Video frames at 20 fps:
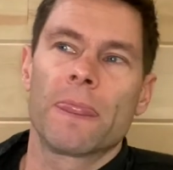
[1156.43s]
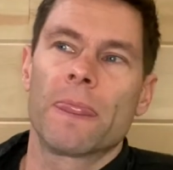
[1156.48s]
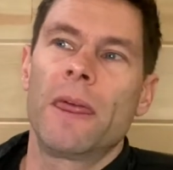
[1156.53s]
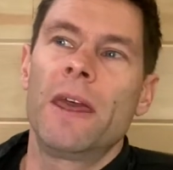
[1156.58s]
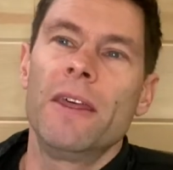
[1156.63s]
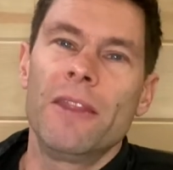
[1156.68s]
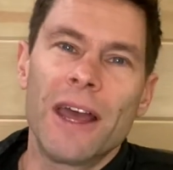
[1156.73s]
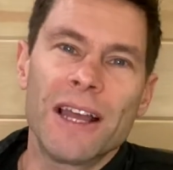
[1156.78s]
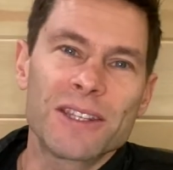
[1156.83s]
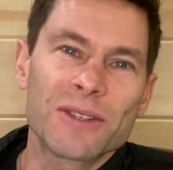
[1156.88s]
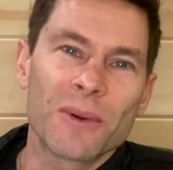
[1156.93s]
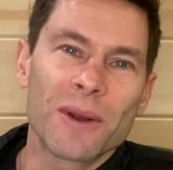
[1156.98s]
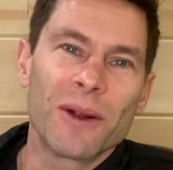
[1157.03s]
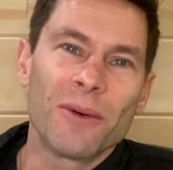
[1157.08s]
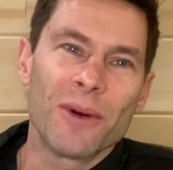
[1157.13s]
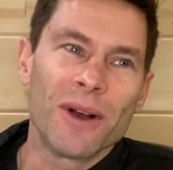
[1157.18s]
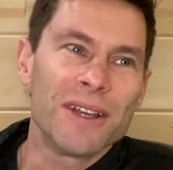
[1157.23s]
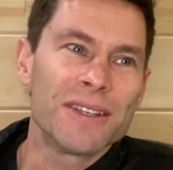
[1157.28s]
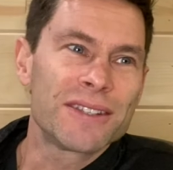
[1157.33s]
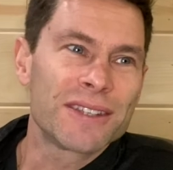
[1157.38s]
That's what
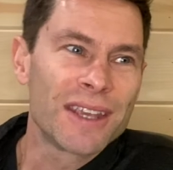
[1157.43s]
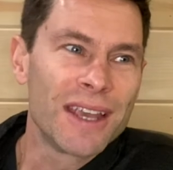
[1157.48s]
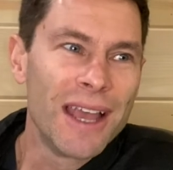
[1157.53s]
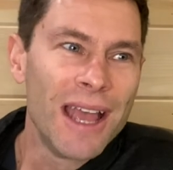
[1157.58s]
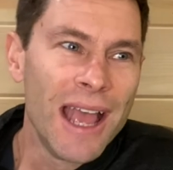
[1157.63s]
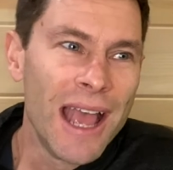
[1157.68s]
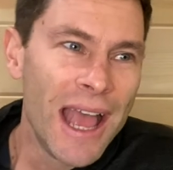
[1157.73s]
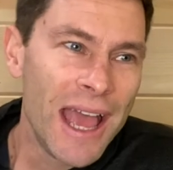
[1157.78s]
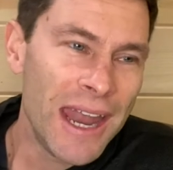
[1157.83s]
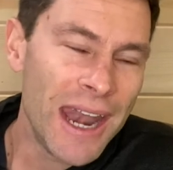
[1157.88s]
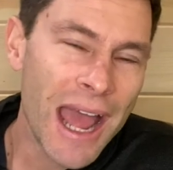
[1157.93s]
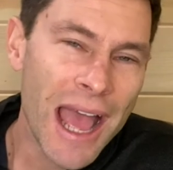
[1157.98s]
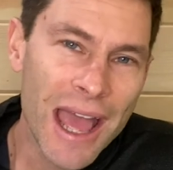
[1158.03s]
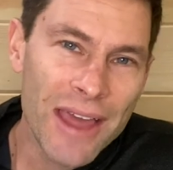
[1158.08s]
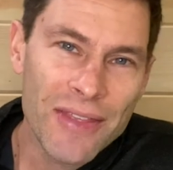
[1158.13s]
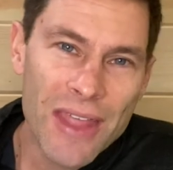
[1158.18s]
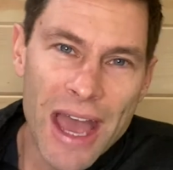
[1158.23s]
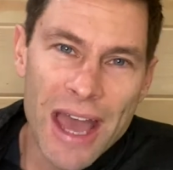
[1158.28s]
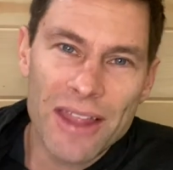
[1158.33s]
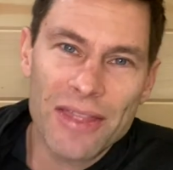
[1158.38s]
it was. And
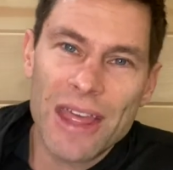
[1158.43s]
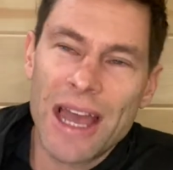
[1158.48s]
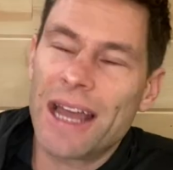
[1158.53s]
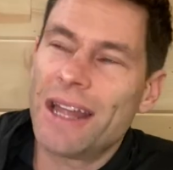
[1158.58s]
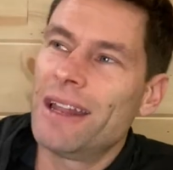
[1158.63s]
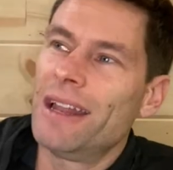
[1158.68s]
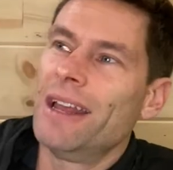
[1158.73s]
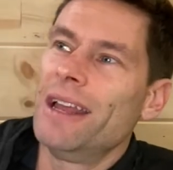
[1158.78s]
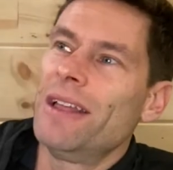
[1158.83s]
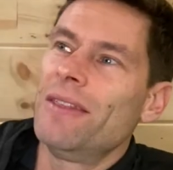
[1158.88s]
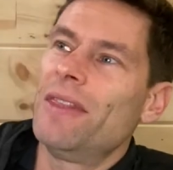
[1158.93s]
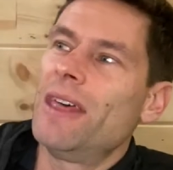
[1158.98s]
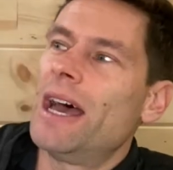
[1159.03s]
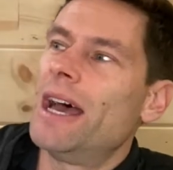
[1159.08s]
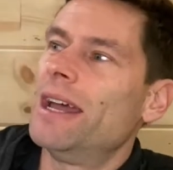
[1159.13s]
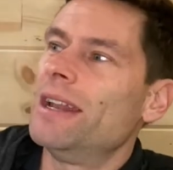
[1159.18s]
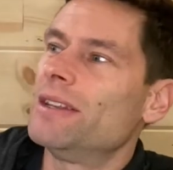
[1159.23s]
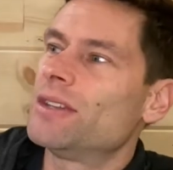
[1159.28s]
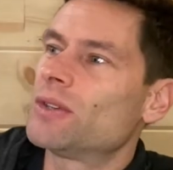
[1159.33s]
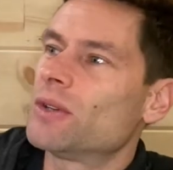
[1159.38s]

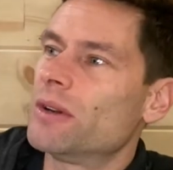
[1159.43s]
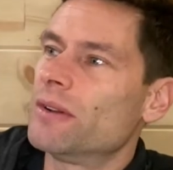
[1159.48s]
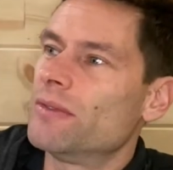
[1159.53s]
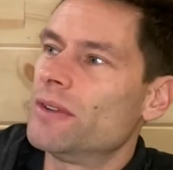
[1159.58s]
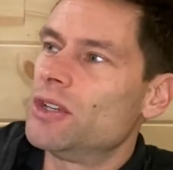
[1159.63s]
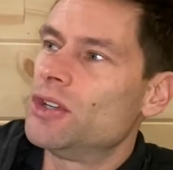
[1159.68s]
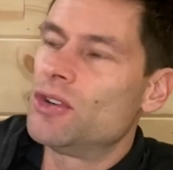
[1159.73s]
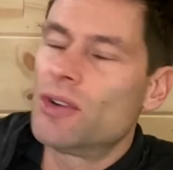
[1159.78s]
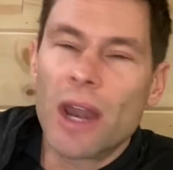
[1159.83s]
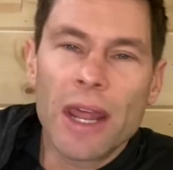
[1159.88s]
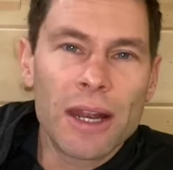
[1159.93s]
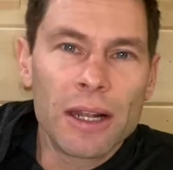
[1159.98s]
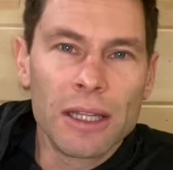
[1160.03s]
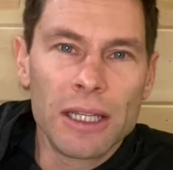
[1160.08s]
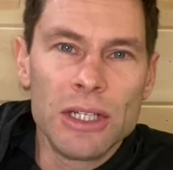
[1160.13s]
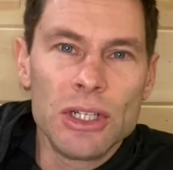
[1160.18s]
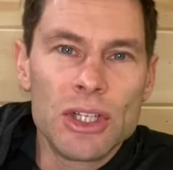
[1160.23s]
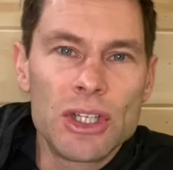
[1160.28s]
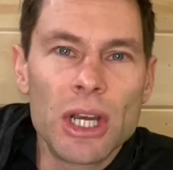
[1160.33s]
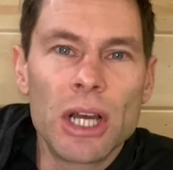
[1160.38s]
that sort of
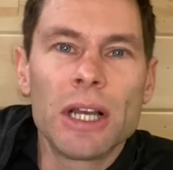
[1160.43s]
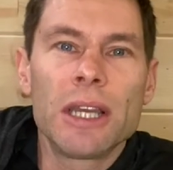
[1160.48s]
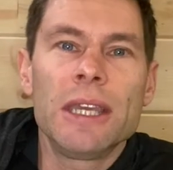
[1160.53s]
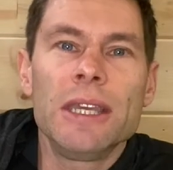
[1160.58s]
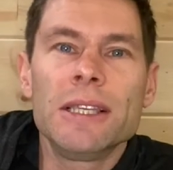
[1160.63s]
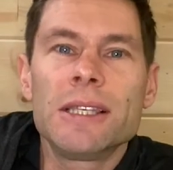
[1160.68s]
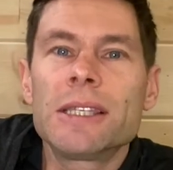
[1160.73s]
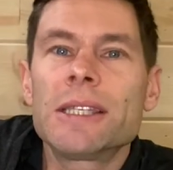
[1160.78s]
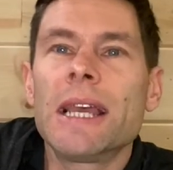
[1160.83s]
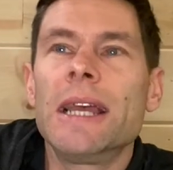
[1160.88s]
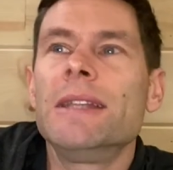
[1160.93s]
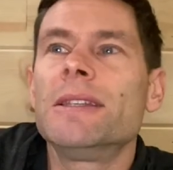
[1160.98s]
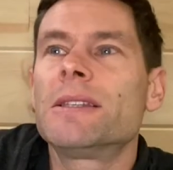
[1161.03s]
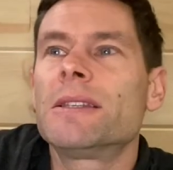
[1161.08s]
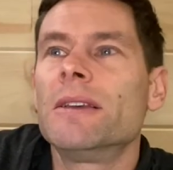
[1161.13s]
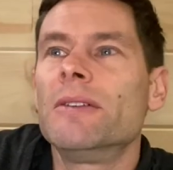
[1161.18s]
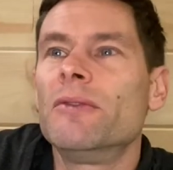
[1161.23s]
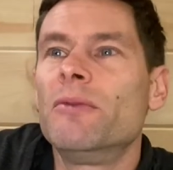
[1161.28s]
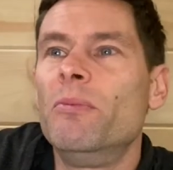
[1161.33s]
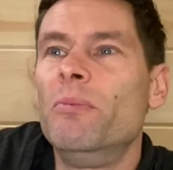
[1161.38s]
adrenaline junkie sense
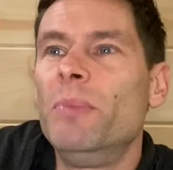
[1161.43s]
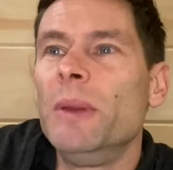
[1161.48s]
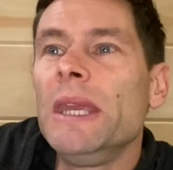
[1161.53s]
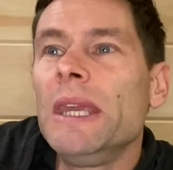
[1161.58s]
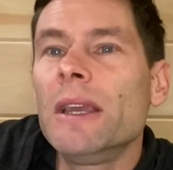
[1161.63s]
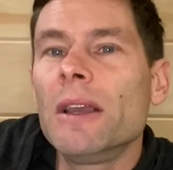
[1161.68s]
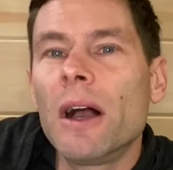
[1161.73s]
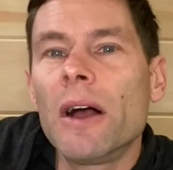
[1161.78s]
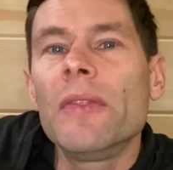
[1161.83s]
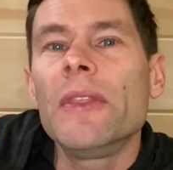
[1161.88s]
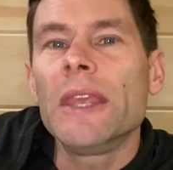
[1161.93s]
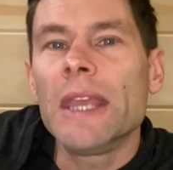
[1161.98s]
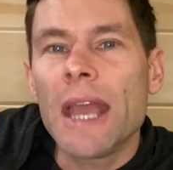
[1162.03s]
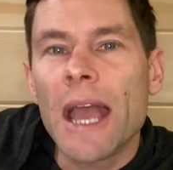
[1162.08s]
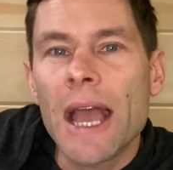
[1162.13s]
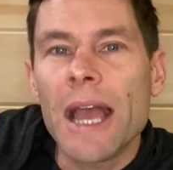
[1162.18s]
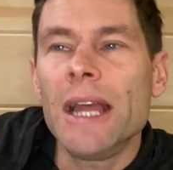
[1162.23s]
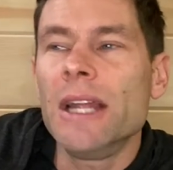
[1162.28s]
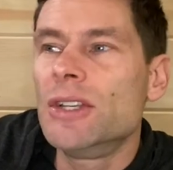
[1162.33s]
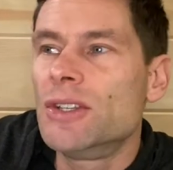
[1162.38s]
of being on
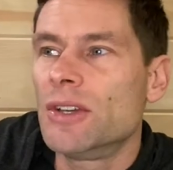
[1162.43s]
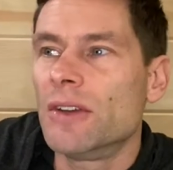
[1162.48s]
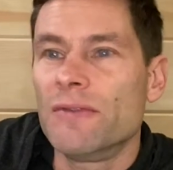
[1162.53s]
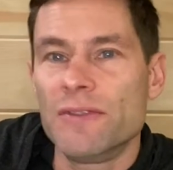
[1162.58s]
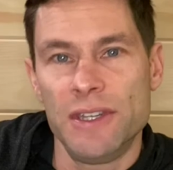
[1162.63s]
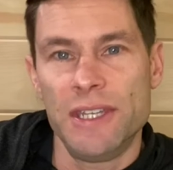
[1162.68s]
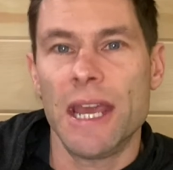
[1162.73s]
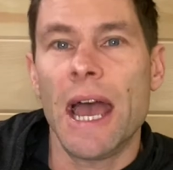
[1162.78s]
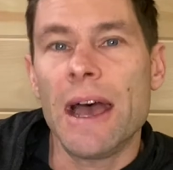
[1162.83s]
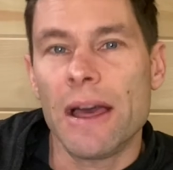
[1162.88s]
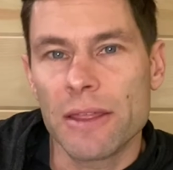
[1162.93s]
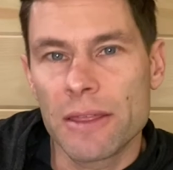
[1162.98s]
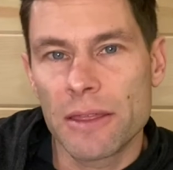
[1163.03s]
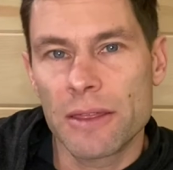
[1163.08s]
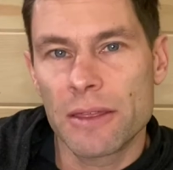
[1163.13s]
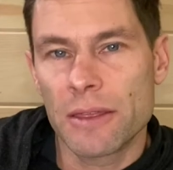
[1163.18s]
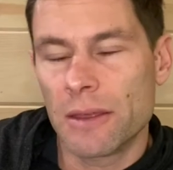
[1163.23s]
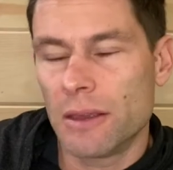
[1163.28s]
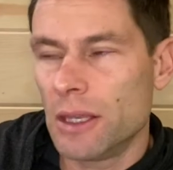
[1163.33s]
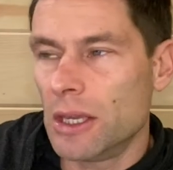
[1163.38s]
the edge of
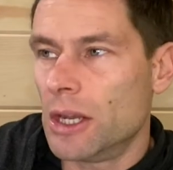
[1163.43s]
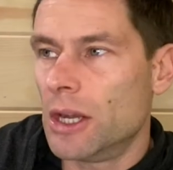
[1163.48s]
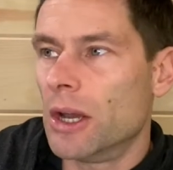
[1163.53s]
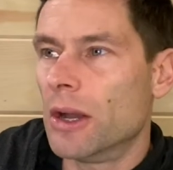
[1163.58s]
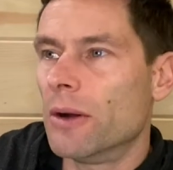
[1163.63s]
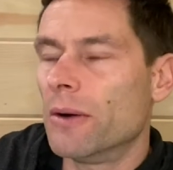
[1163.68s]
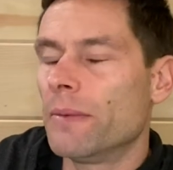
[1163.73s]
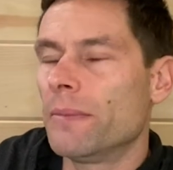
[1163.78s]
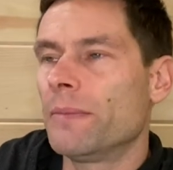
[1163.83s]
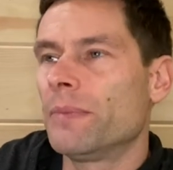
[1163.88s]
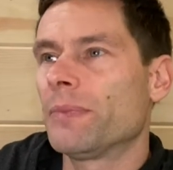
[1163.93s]
death, you know.